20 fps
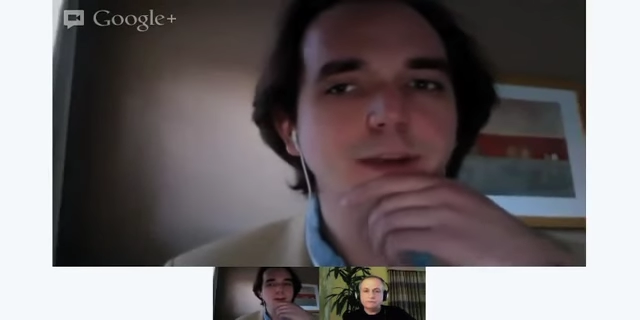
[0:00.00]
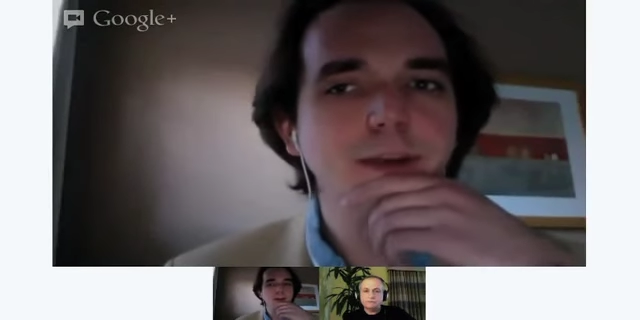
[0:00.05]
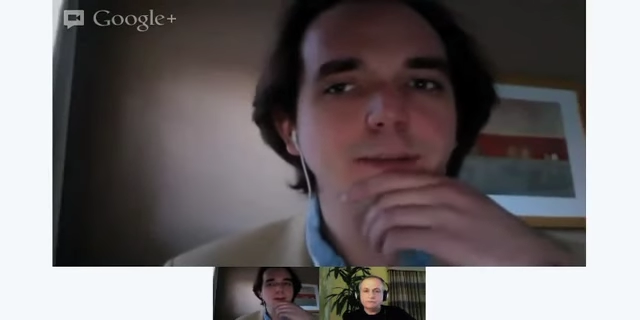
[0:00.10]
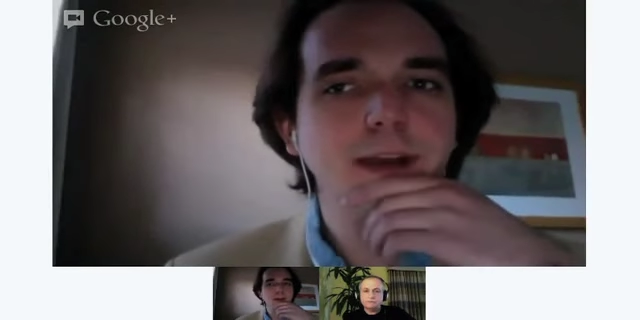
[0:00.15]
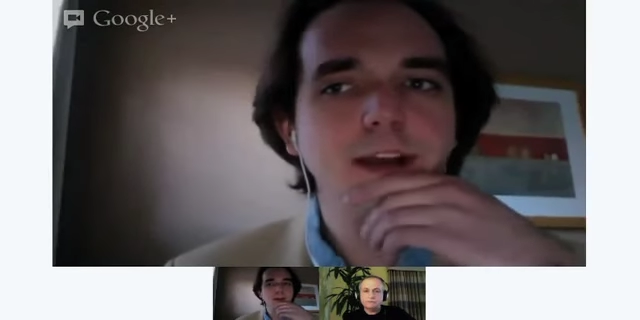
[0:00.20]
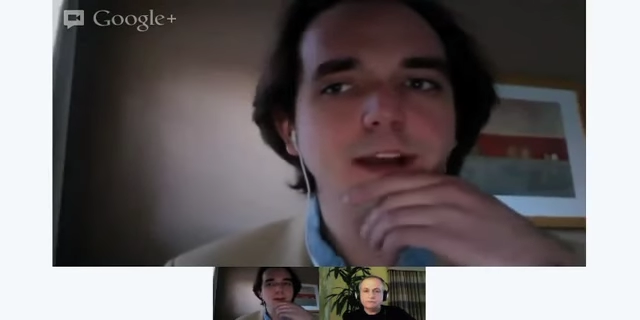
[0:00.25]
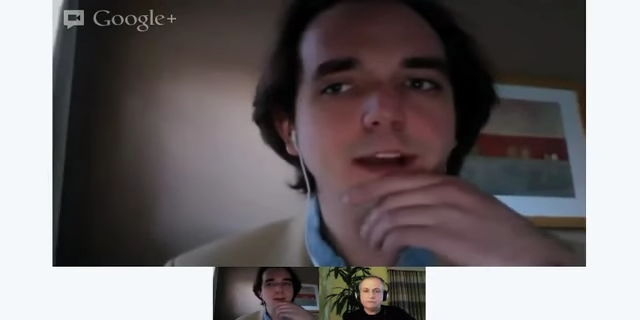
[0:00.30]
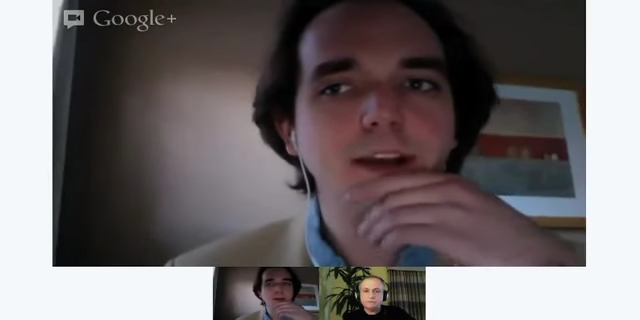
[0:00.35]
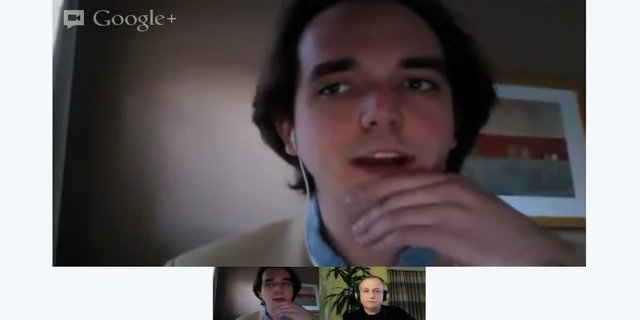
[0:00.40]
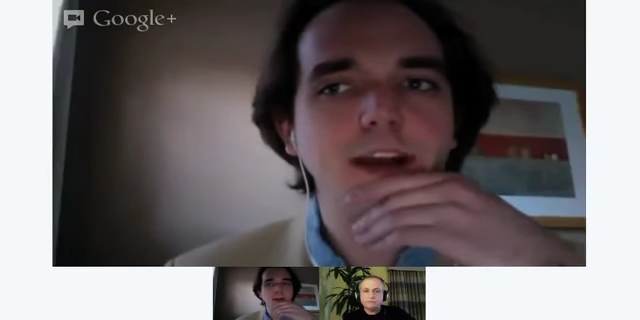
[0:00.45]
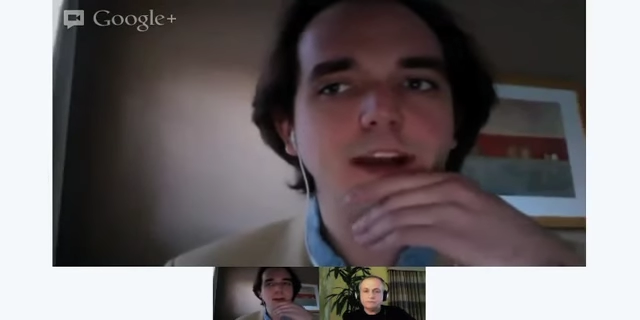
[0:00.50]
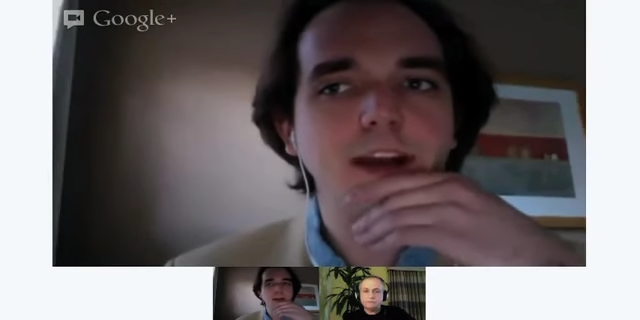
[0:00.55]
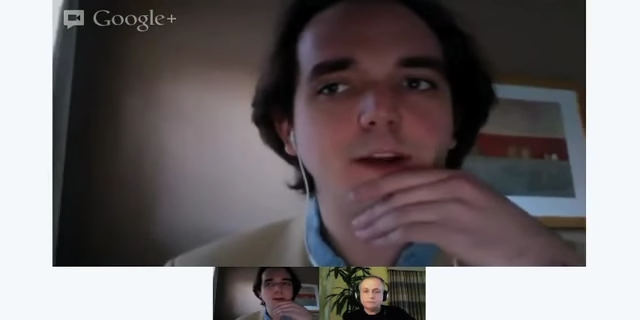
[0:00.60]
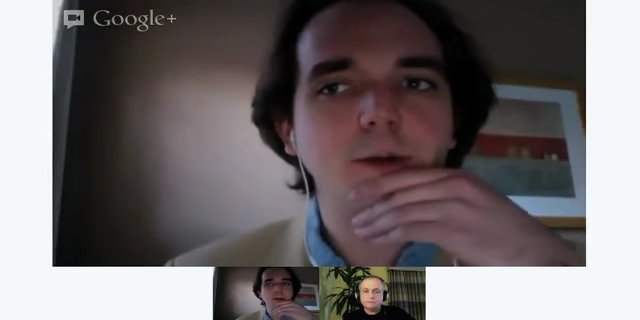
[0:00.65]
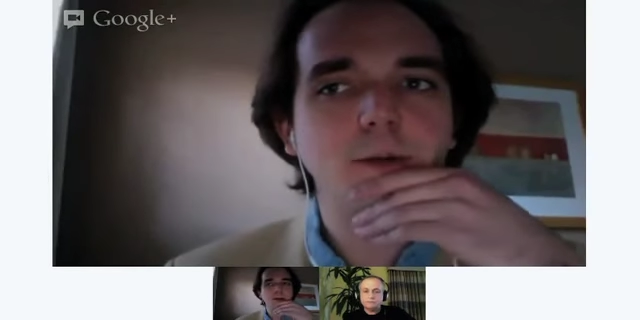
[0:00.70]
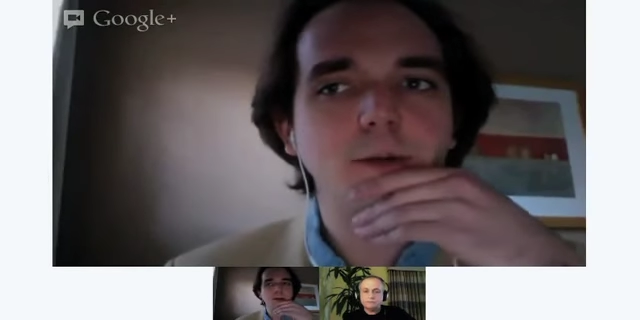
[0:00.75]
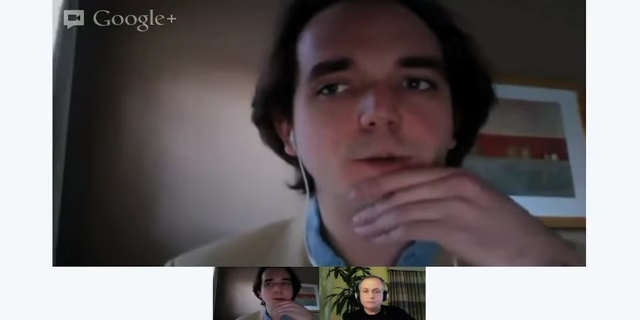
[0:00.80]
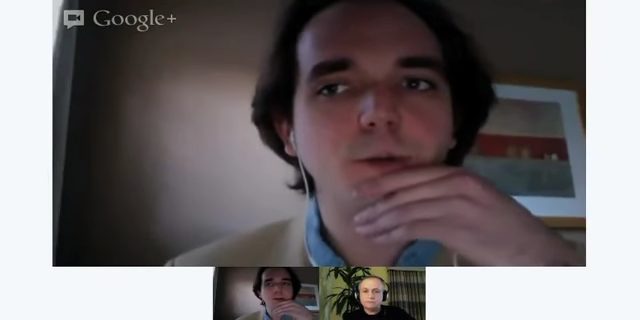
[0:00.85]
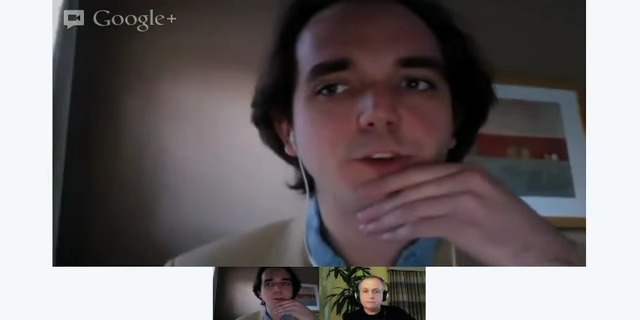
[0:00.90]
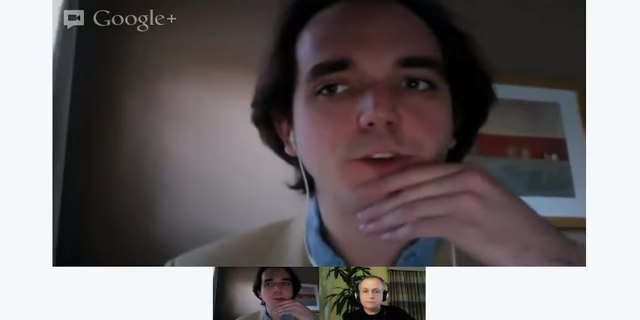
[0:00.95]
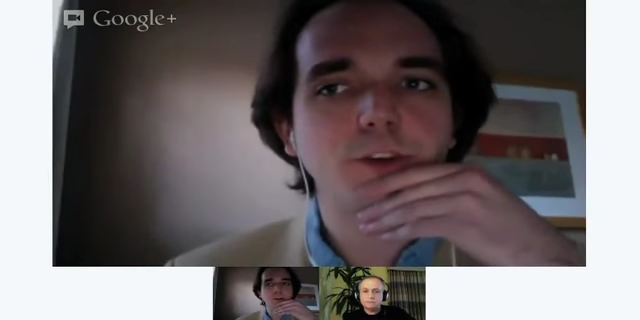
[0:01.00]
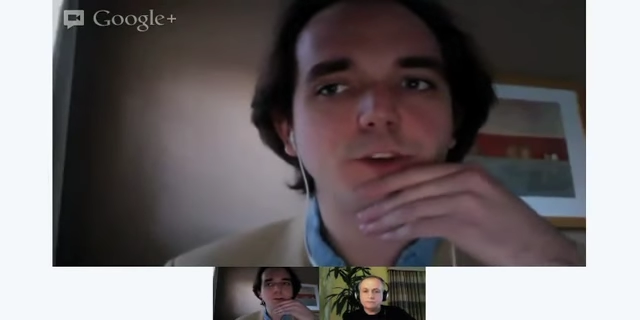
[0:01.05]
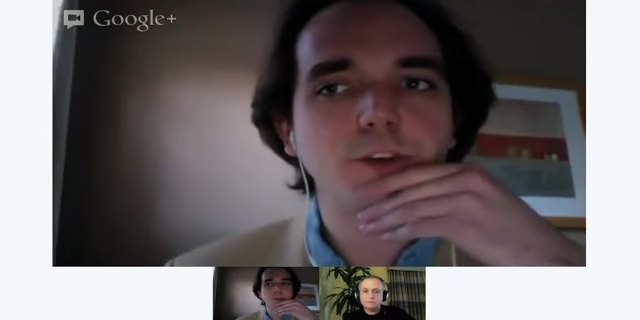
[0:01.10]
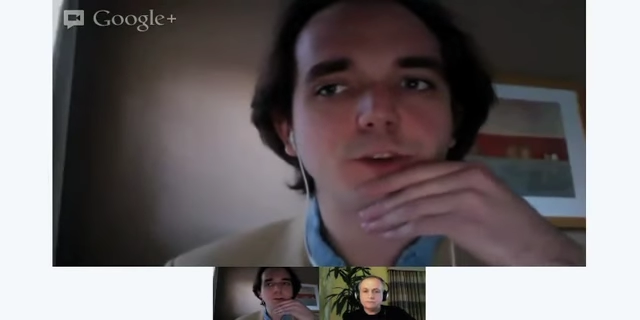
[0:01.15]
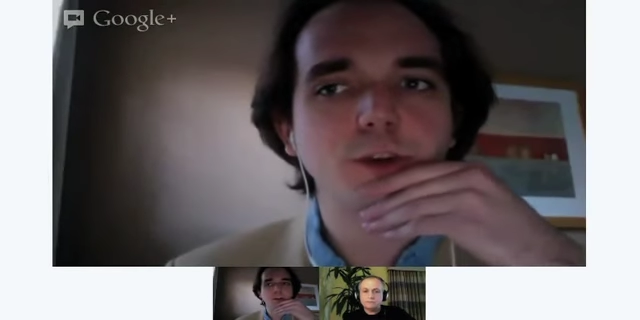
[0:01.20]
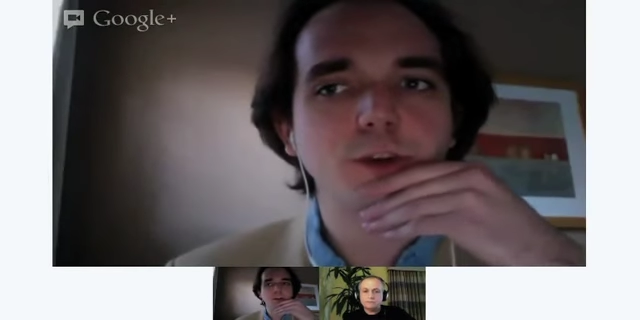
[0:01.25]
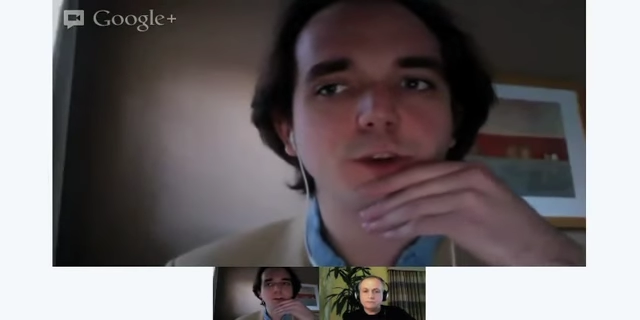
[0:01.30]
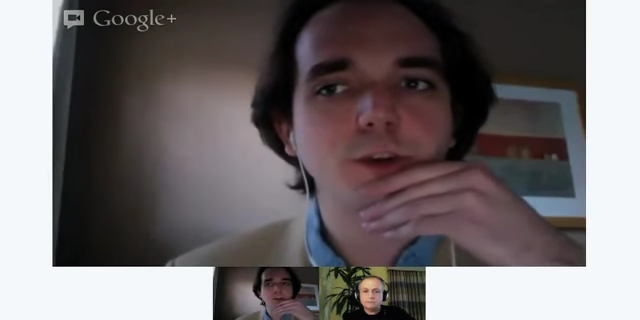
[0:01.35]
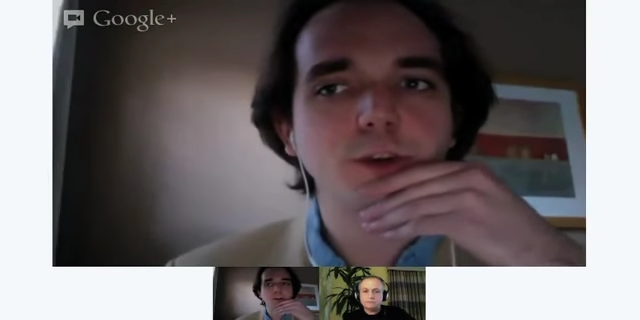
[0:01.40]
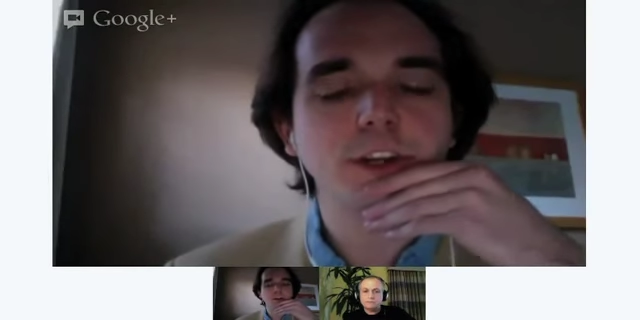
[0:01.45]
about what
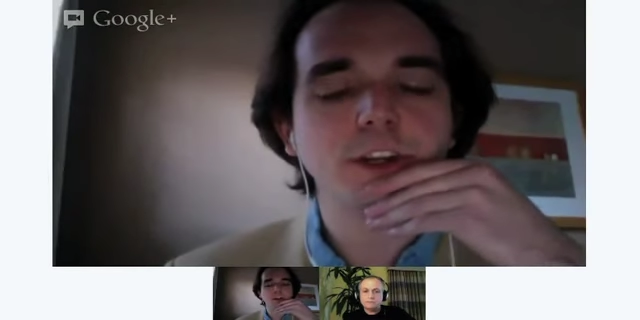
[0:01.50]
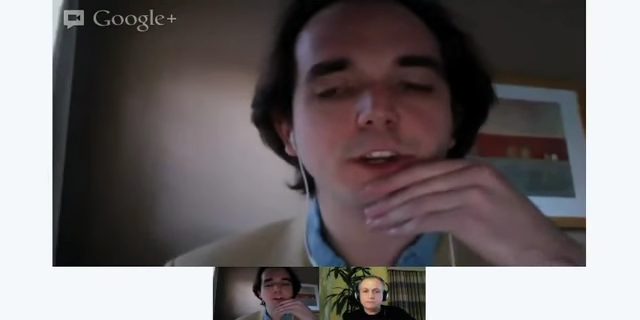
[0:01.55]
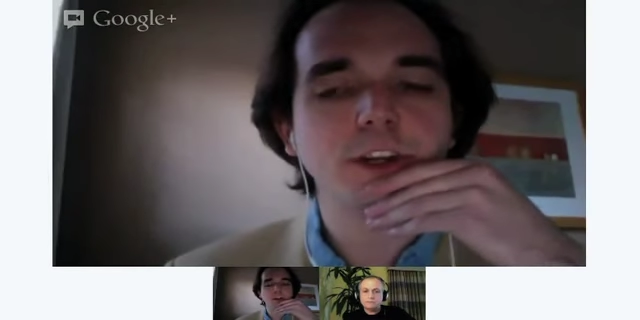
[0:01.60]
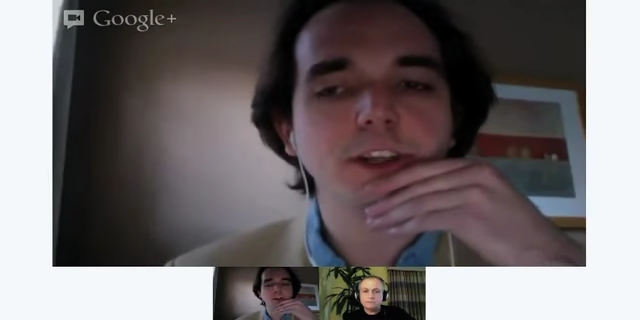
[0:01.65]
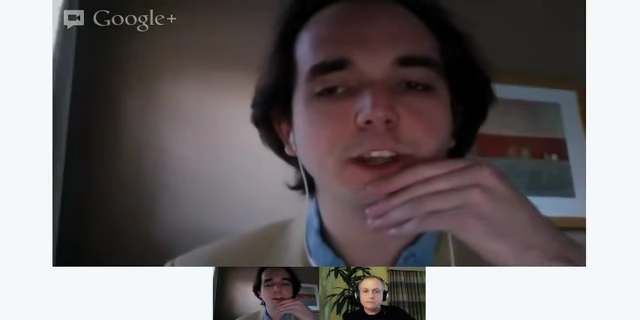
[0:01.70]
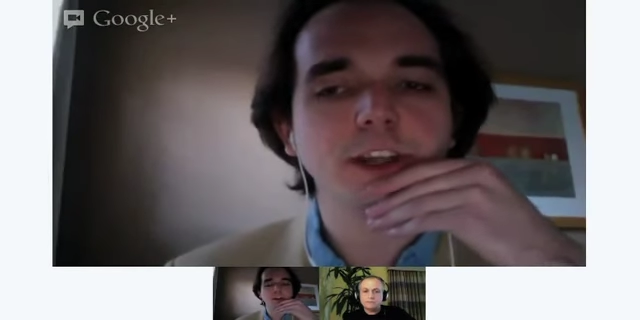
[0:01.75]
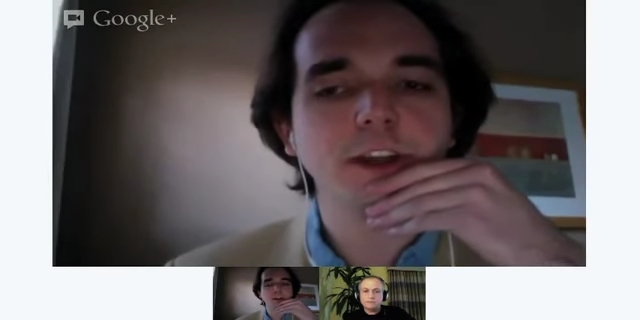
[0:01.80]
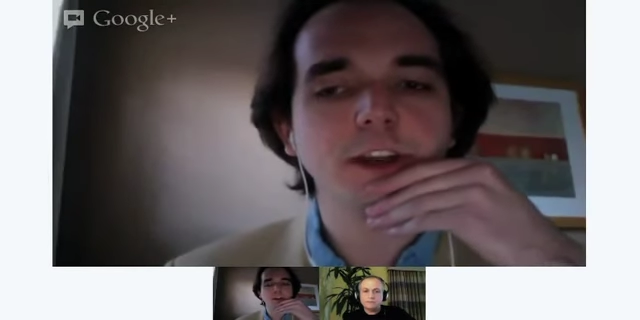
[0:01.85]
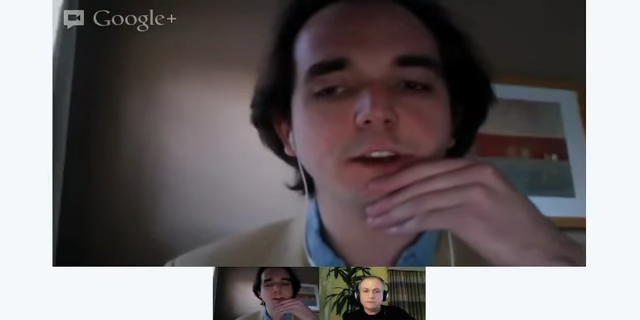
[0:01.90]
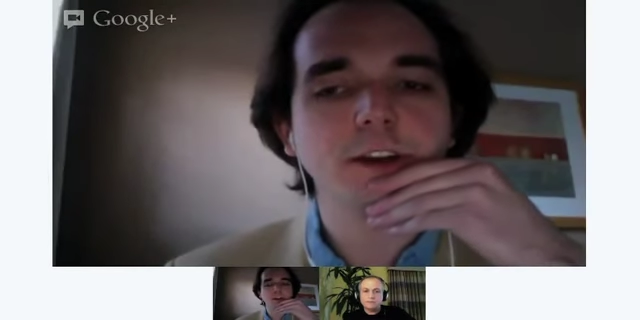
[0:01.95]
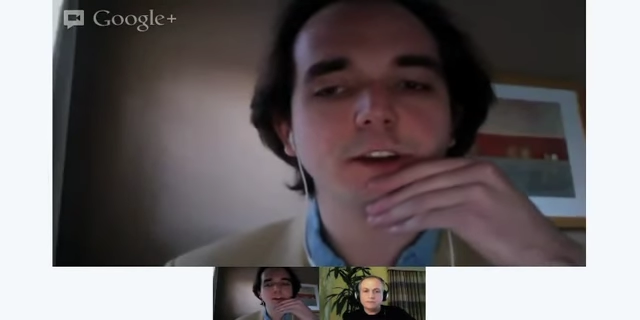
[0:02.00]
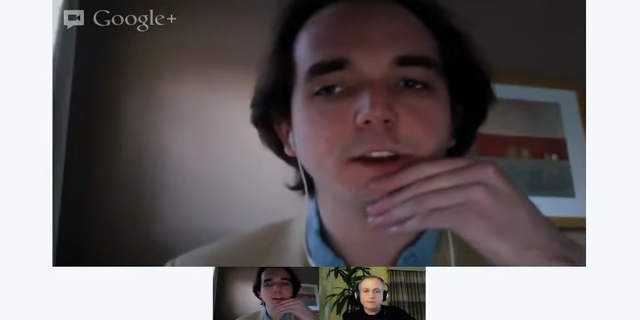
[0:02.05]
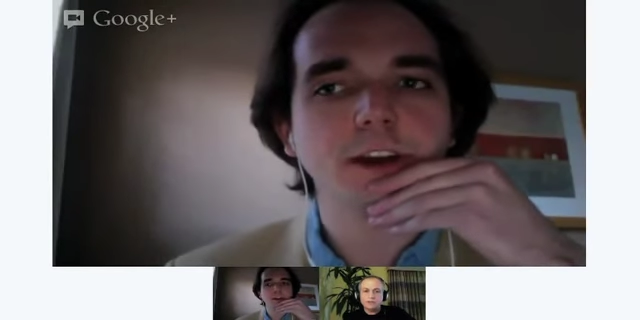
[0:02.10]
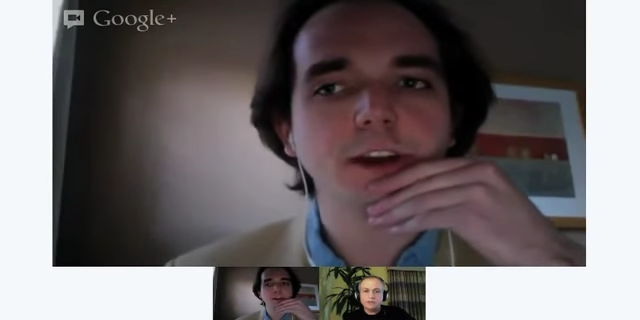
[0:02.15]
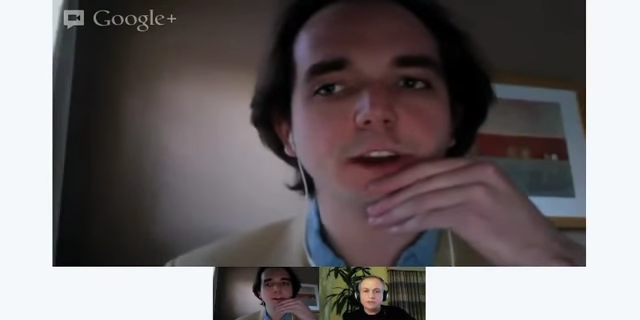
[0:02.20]
you're working on there?